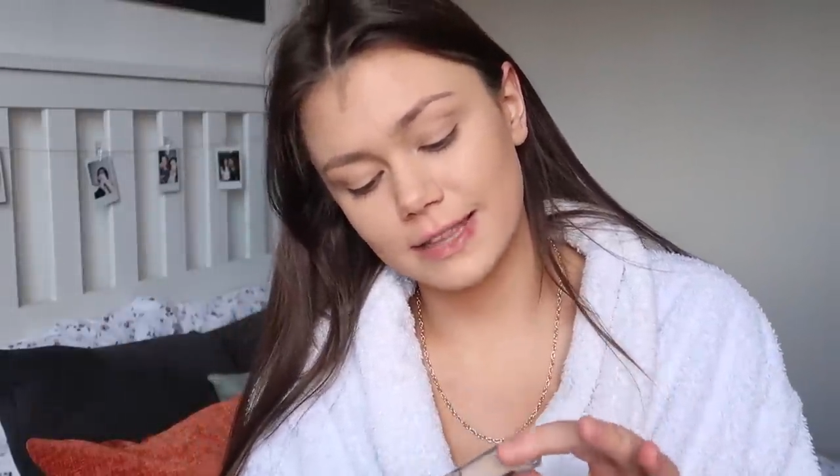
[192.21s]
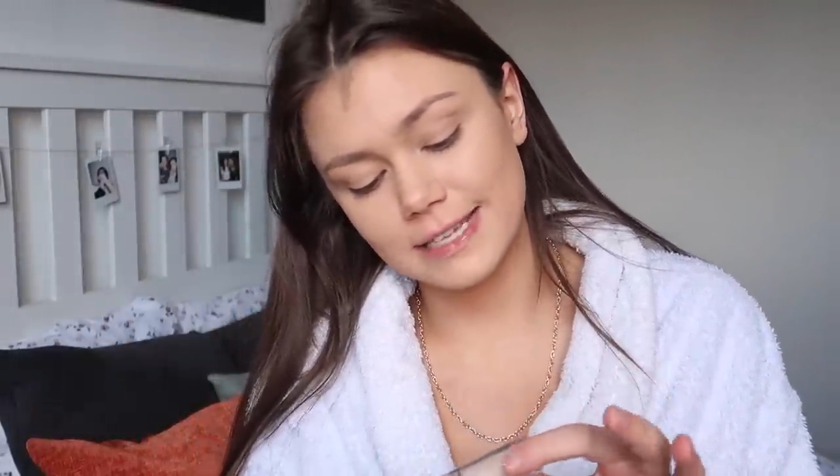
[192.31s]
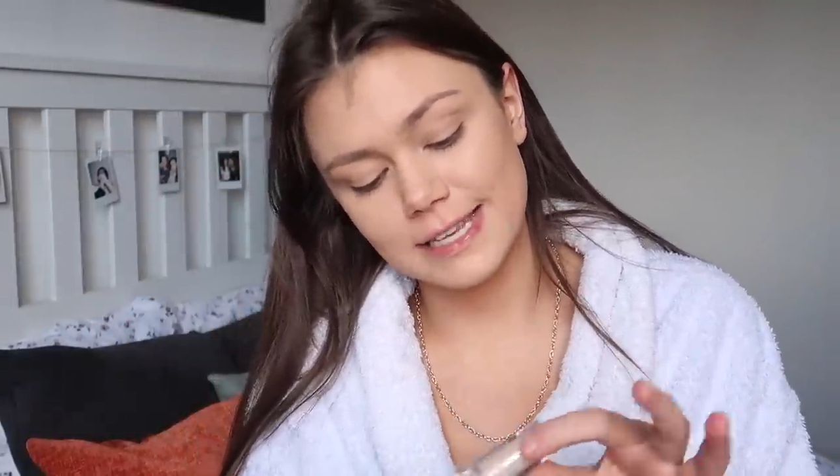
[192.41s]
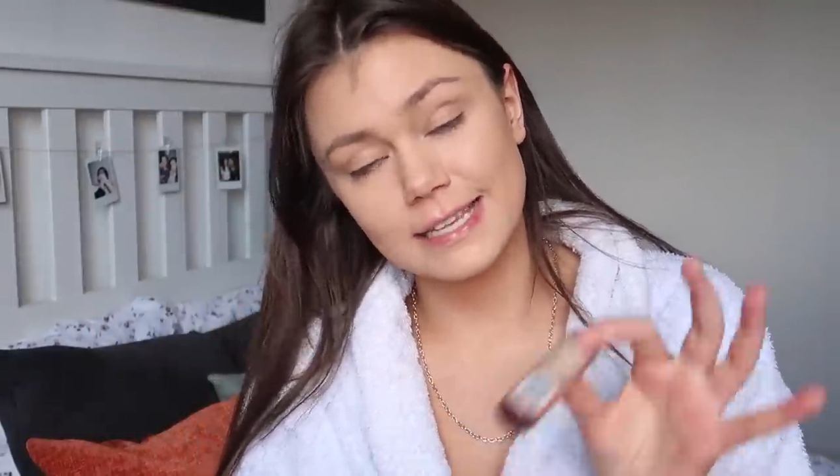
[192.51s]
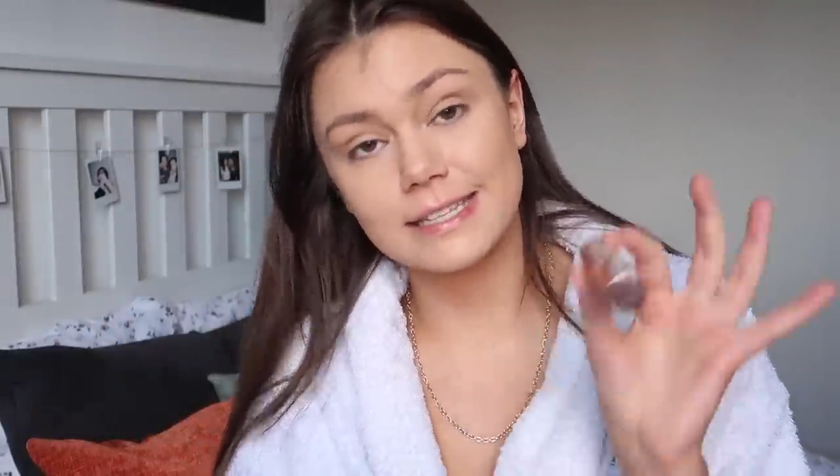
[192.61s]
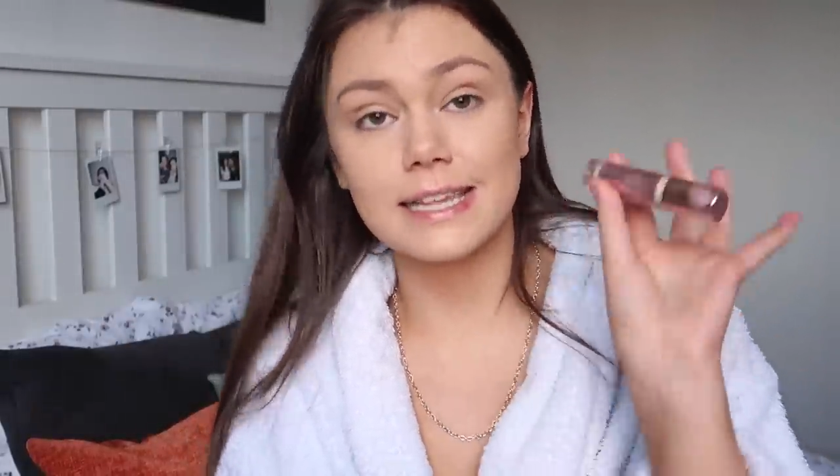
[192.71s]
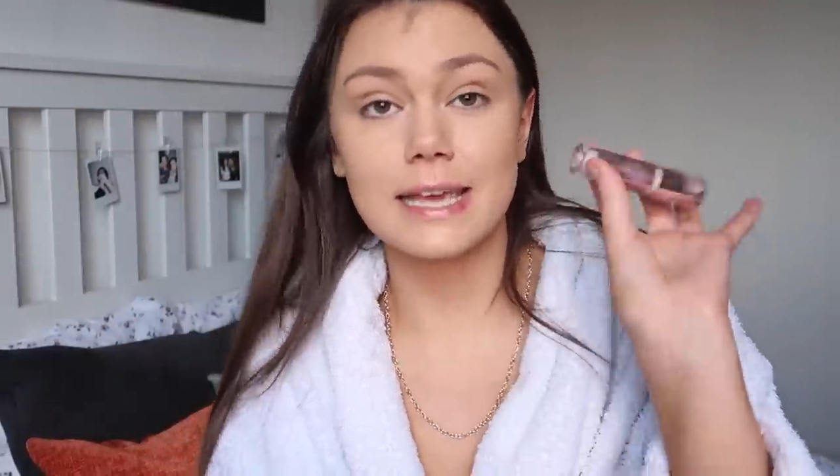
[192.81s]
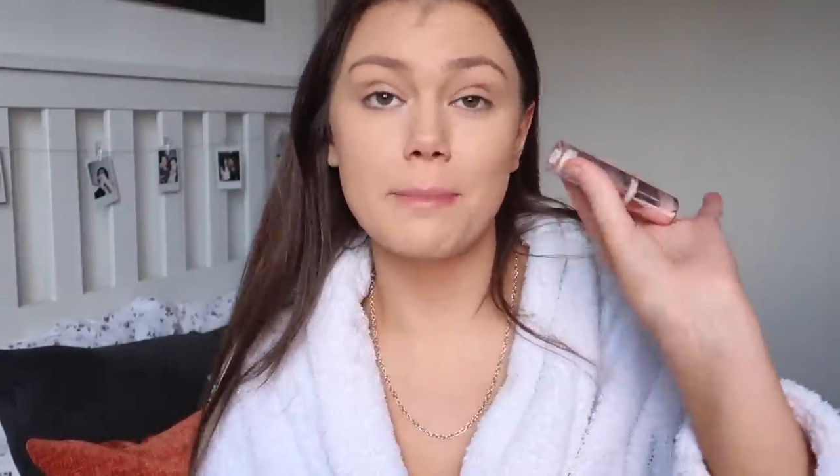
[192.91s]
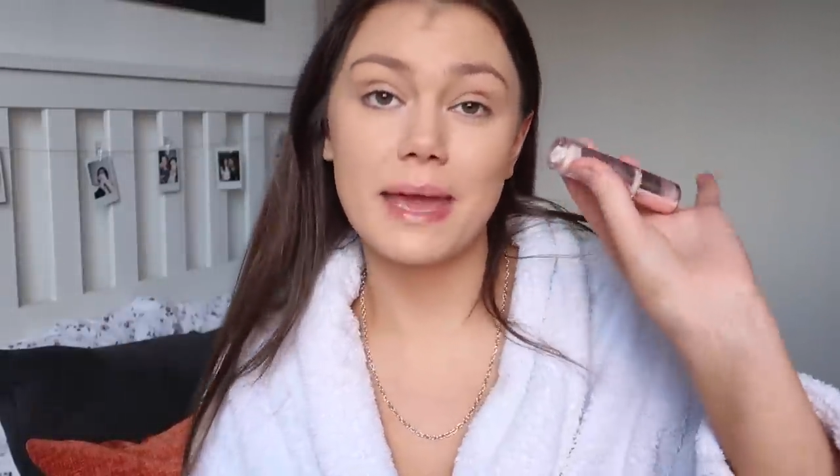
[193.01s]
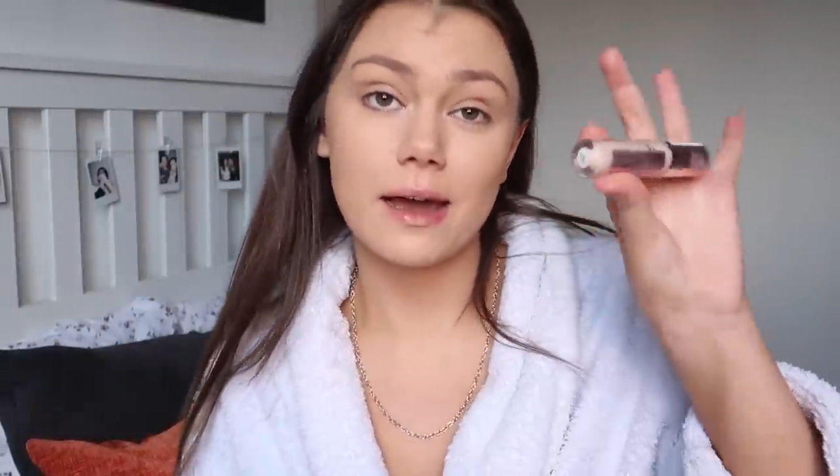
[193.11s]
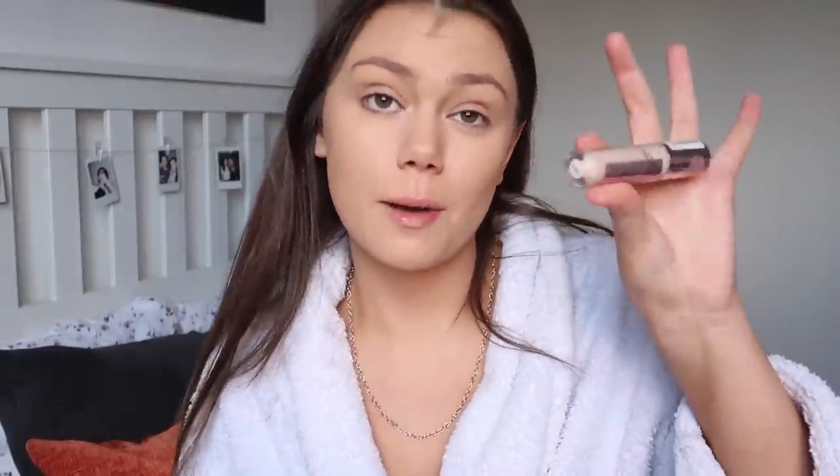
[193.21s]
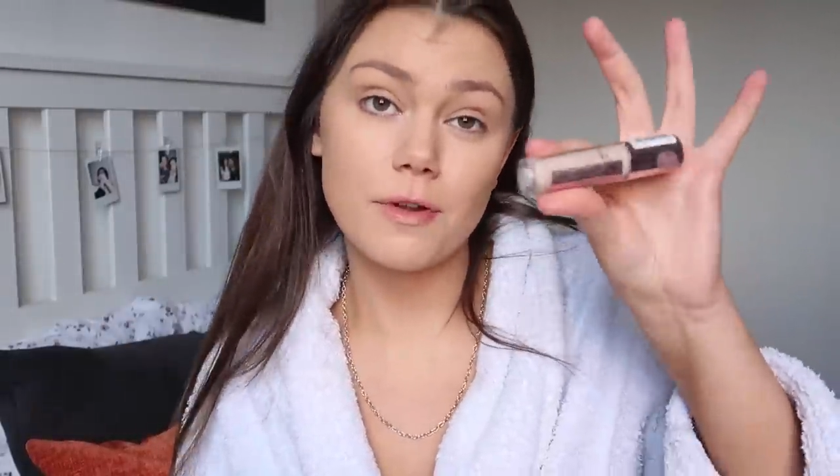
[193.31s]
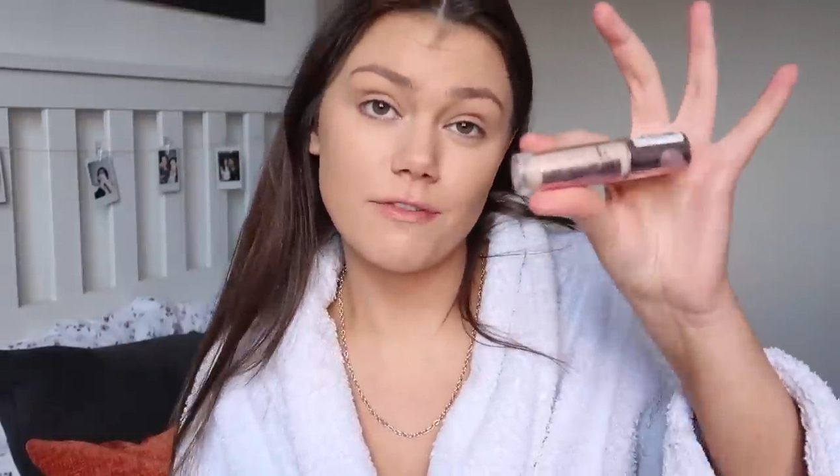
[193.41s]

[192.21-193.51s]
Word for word: This is the Makeup